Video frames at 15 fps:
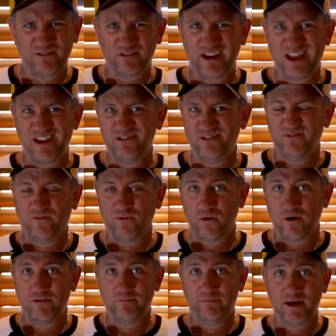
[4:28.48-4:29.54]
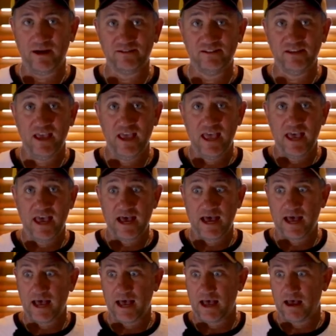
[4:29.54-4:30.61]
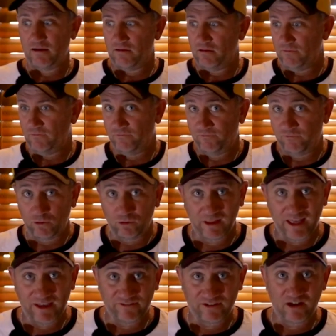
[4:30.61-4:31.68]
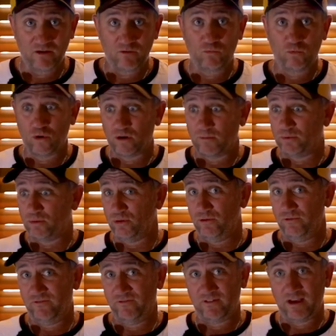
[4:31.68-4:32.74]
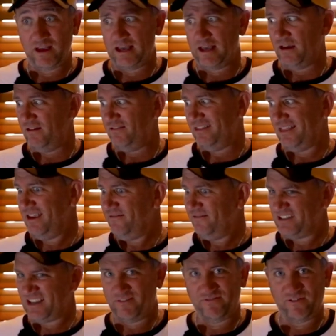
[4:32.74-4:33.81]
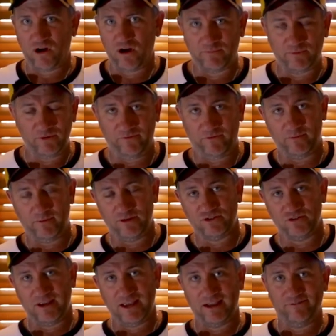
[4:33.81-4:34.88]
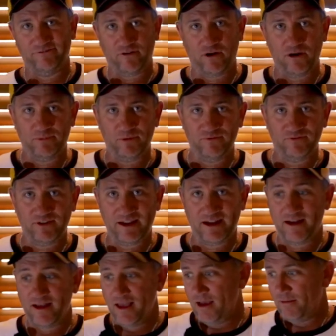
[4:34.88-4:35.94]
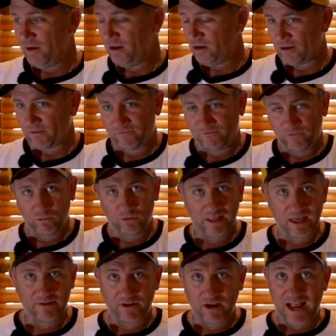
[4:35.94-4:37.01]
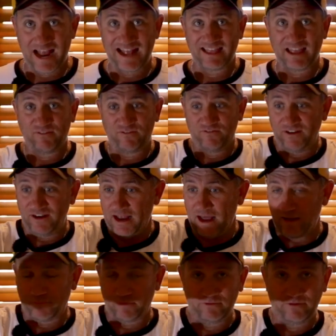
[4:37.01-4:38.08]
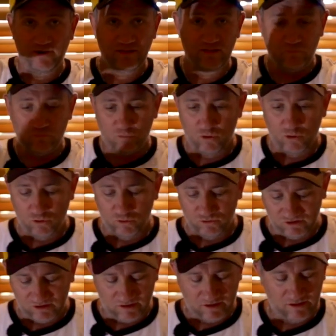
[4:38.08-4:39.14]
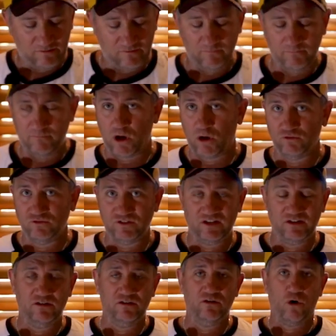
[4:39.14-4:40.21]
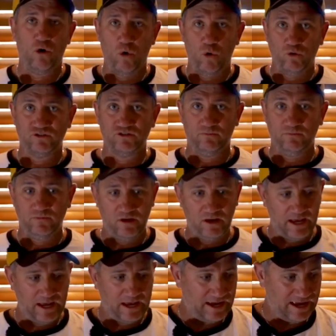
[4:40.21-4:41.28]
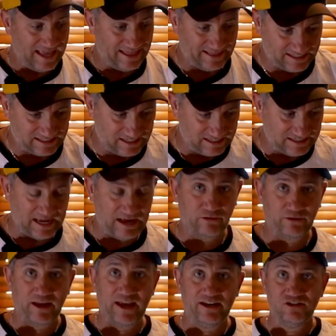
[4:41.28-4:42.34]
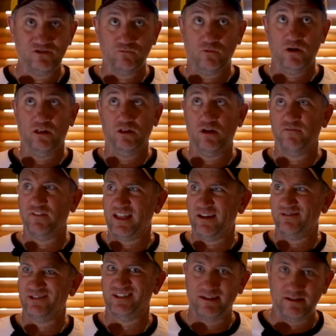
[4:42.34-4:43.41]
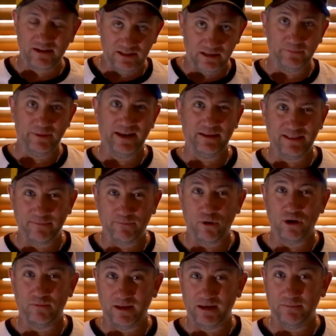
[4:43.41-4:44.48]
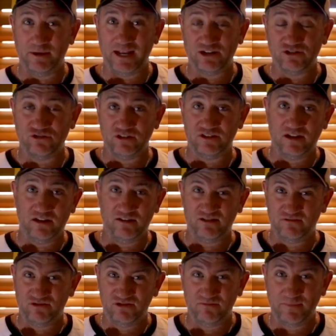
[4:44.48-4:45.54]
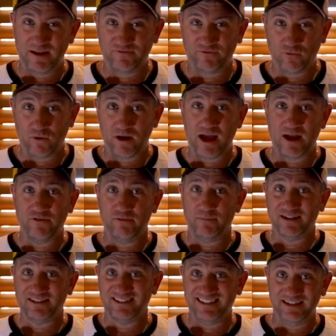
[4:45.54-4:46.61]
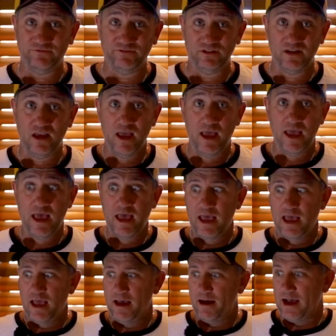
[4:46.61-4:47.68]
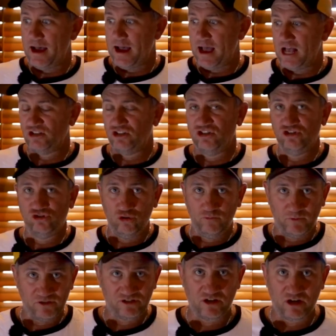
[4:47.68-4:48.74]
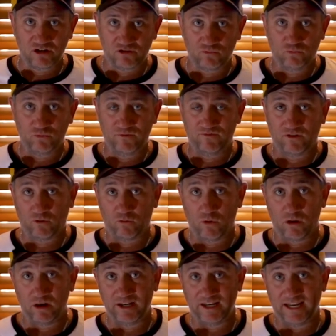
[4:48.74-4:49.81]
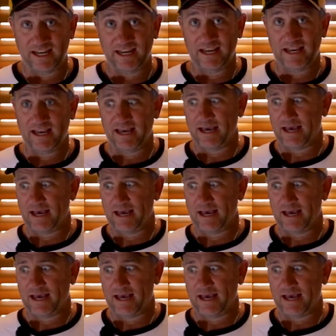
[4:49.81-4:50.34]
$300 to $400. Full leather, waterproof. They even say fireproof. I'm not sure how fireproof they are, but like full leather, and they fit up around the walls. Molds in awesome, and that's a tailgate as well. I think that was a little bit. That might have been a bit extra. So it's about $400 delivered. Super stoked with the quality.